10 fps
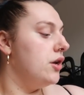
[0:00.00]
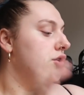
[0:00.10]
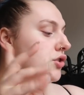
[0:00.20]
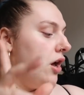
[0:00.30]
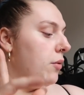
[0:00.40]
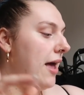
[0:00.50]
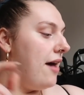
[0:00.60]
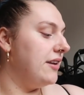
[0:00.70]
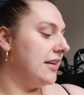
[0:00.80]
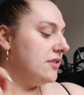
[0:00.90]
So we
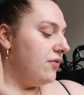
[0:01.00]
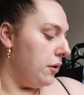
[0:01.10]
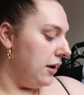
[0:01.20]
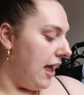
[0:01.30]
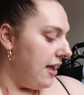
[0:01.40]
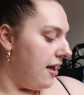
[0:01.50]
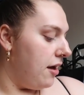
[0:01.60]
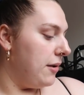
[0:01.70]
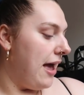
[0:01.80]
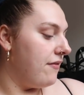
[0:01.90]
have an
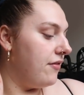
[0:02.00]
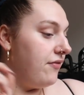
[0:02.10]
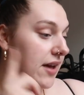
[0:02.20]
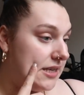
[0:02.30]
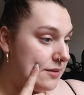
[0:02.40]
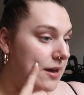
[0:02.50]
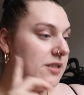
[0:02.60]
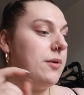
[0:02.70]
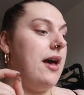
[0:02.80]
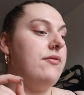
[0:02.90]
exfoliator, we have a face
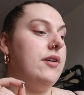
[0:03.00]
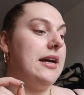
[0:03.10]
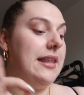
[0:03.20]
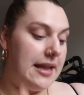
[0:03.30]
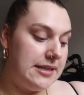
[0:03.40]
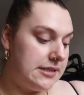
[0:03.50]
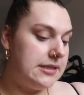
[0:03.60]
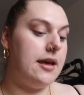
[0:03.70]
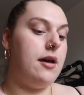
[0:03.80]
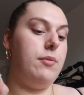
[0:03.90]
mask, we have a
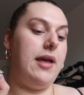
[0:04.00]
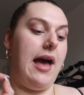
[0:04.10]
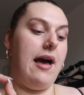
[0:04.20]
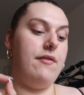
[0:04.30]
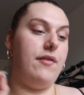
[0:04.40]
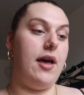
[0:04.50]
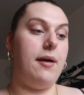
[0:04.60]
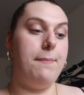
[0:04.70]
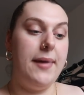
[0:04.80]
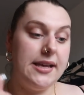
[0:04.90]
cleanser, we have
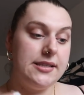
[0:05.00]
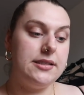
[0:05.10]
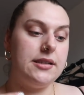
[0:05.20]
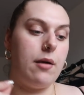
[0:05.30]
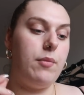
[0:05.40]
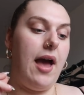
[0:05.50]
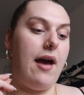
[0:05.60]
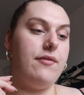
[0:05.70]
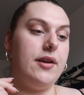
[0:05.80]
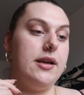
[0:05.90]
a mist, and we
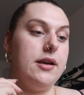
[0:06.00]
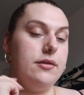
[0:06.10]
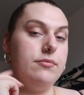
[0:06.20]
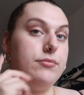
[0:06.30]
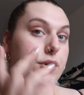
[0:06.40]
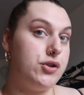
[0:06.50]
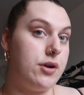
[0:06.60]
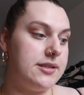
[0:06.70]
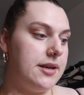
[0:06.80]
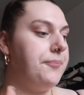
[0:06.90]
have a
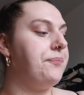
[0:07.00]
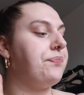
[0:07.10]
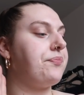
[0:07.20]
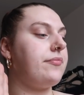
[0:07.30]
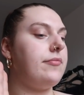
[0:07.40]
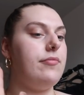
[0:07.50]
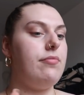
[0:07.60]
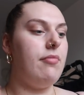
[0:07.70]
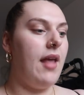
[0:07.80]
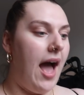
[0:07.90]
moisturizer.
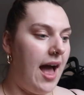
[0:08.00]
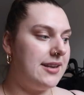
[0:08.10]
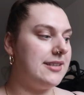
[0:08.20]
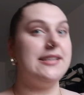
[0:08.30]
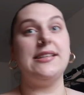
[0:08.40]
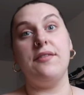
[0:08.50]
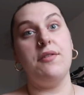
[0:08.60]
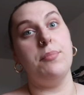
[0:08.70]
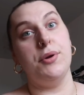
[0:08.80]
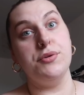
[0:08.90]
And it's
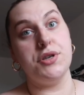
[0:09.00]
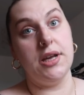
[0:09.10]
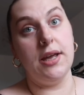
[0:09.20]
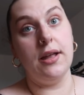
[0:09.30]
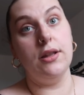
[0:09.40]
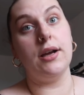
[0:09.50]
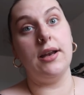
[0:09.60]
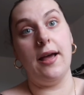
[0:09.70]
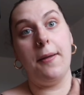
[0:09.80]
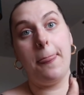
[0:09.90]
giving bougie. Look
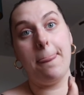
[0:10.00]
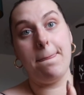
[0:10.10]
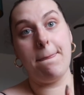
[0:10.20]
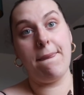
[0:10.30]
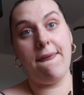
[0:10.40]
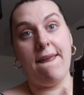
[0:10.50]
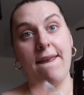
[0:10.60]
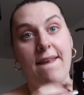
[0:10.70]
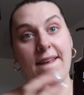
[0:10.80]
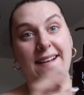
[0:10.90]
at it.
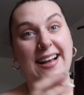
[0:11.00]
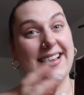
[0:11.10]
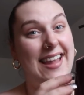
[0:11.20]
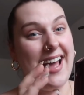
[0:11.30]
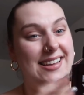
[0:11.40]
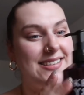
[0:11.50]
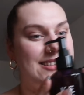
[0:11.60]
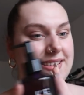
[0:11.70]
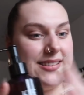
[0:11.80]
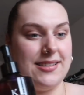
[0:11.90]

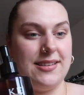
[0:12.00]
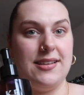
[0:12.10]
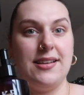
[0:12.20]
Glass.